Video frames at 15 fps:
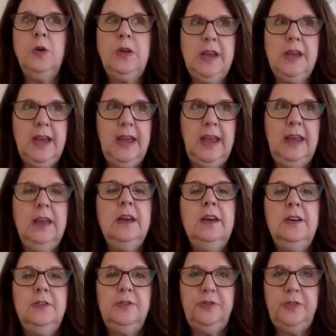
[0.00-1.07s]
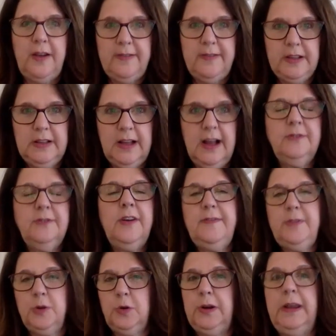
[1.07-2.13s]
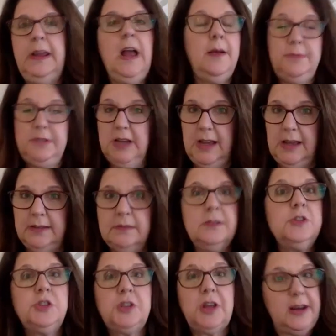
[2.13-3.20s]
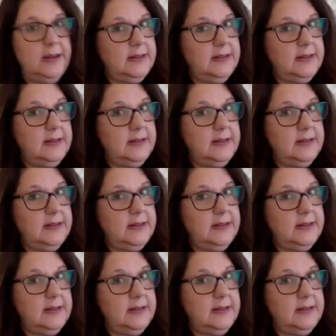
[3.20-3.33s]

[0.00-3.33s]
okay, five o'clock, five thirty, I'm done. Shut